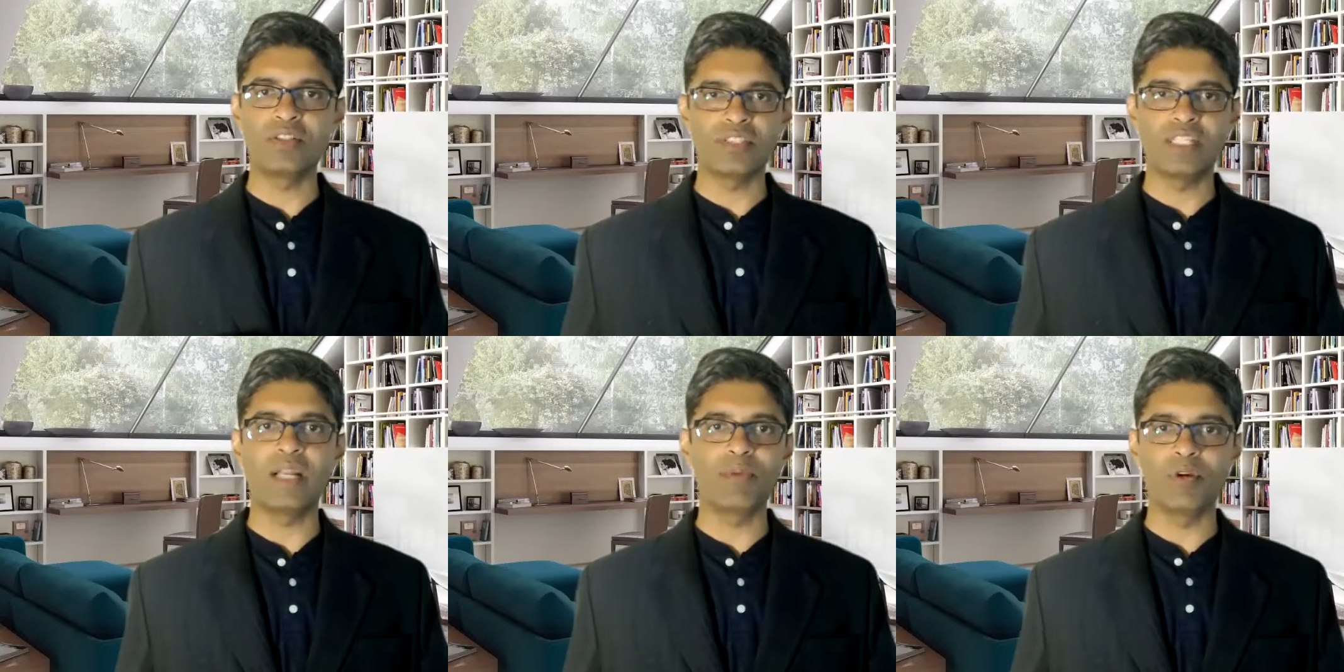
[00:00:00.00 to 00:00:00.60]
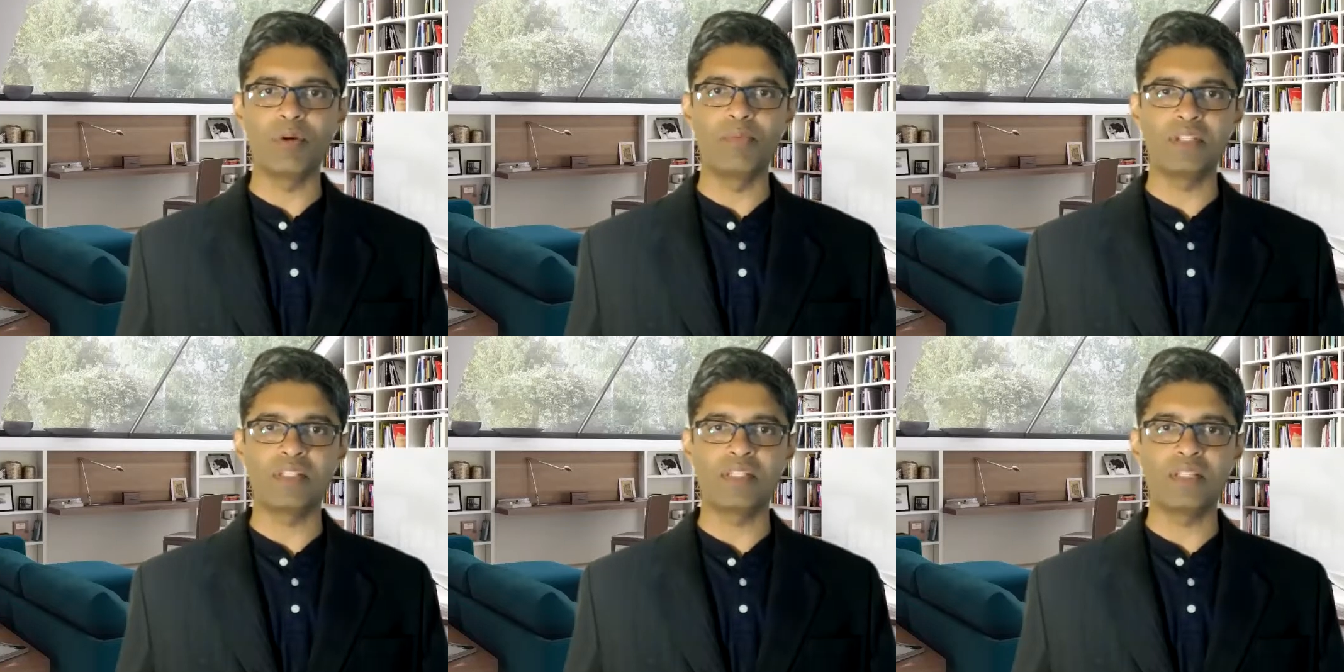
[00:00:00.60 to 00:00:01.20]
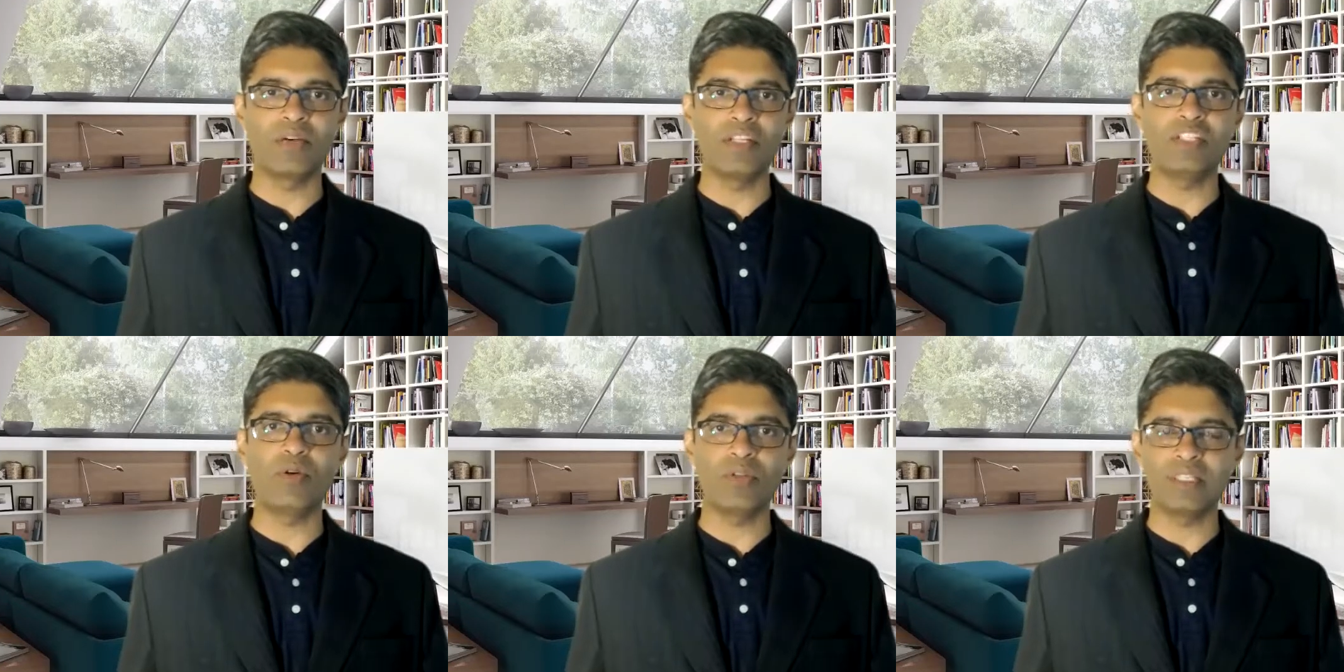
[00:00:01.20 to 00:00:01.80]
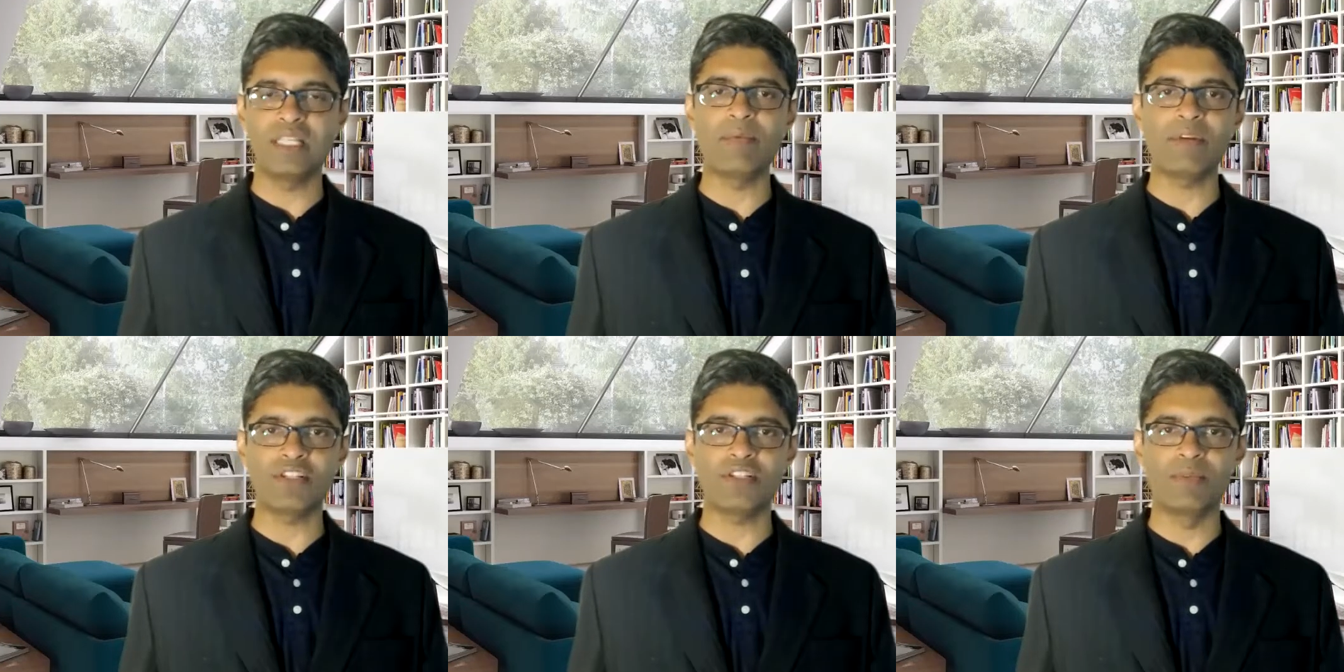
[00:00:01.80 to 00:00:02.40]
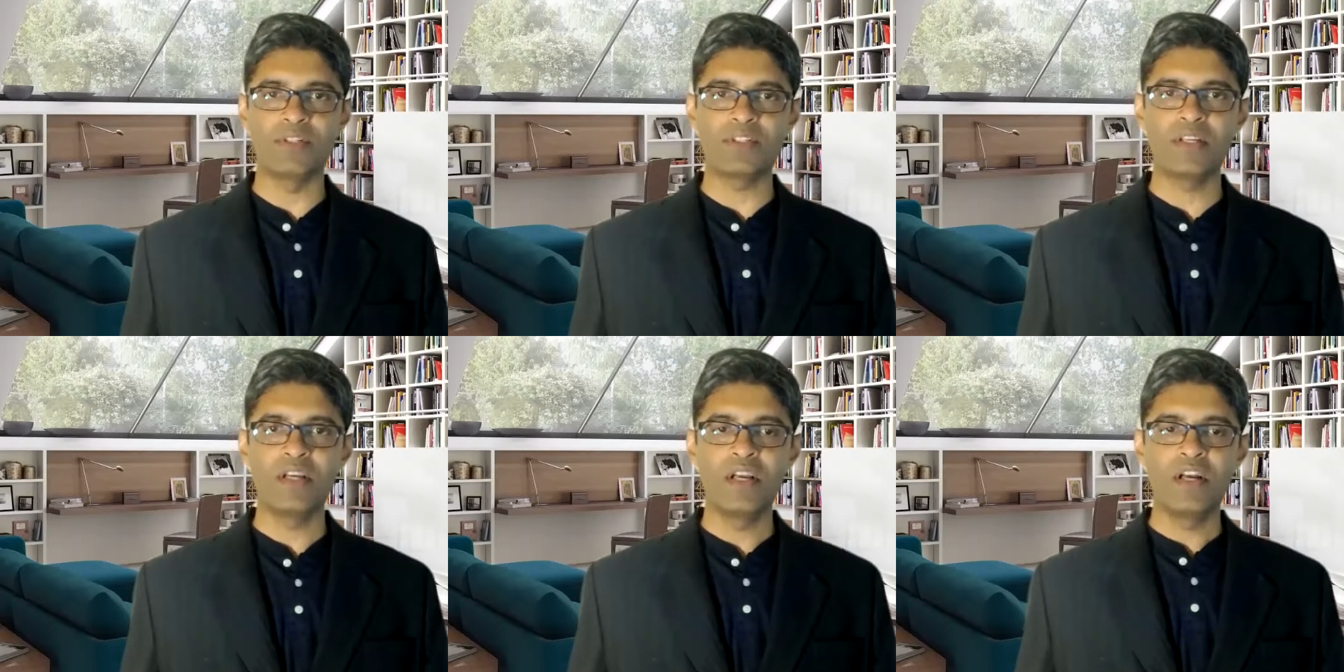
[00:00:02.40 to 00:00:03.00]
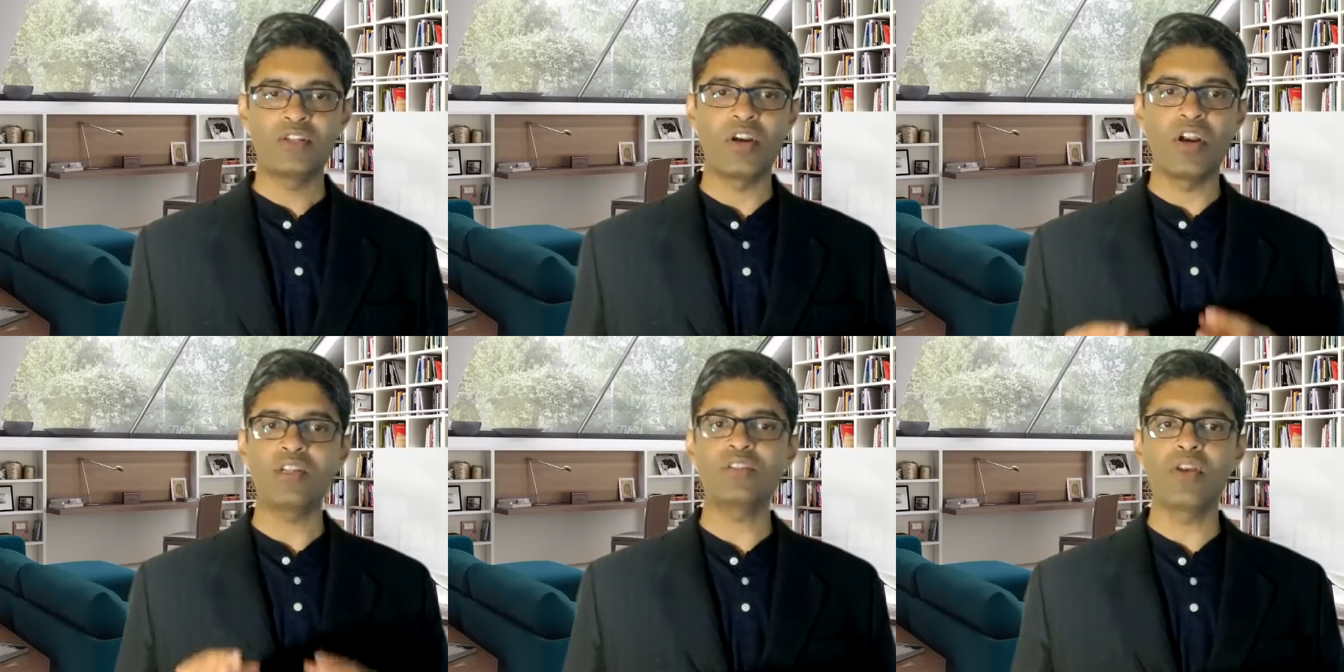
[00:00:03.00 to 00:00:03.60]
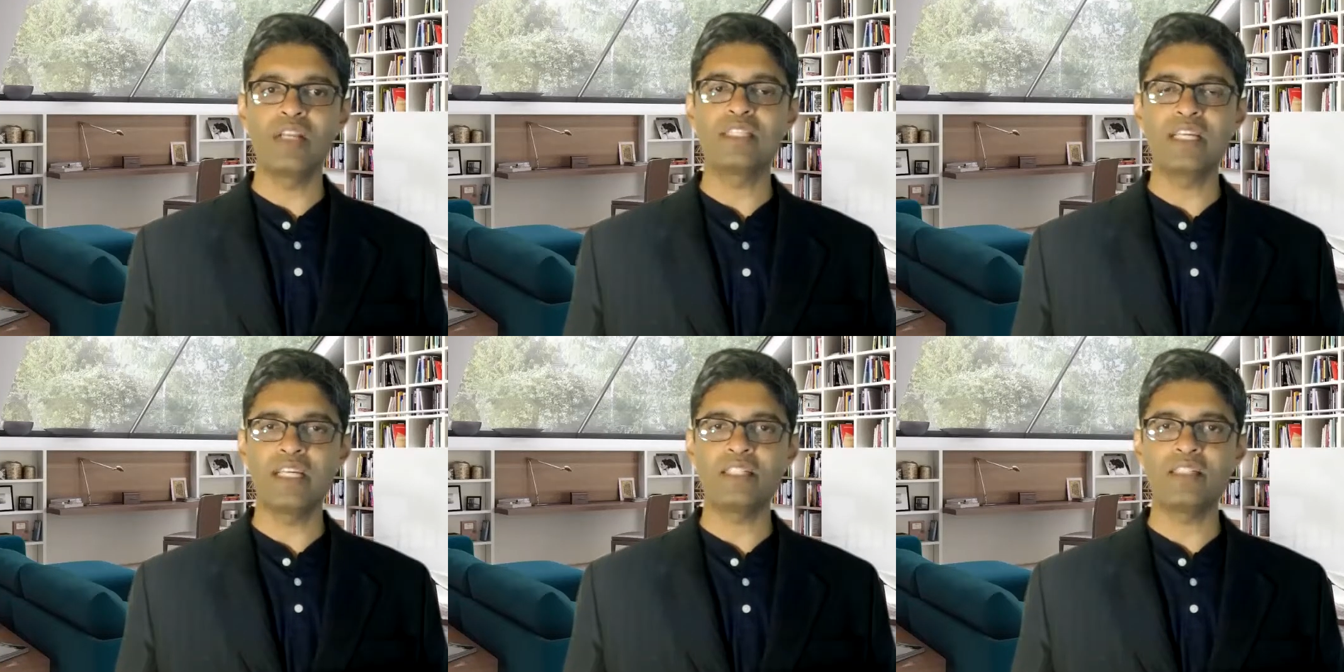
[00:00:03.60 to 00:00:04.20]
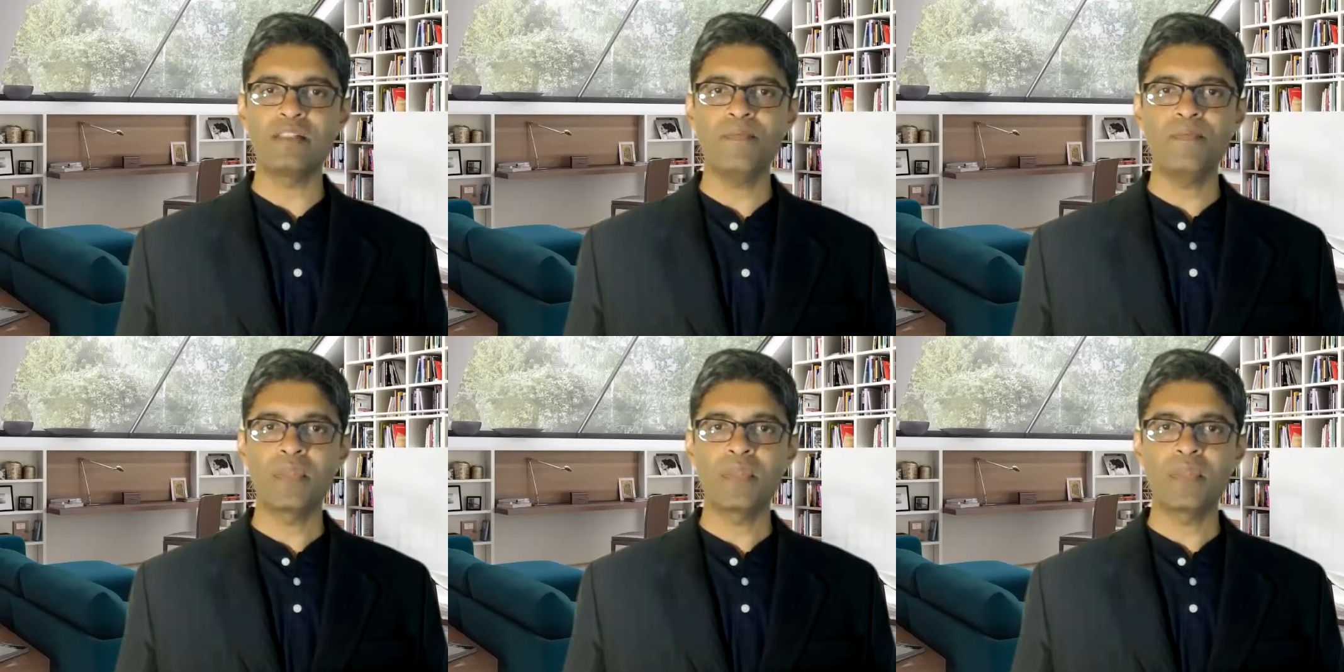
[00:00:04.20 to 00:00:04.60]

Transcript: set up your own business and reach out to the same customers. So non-solicitation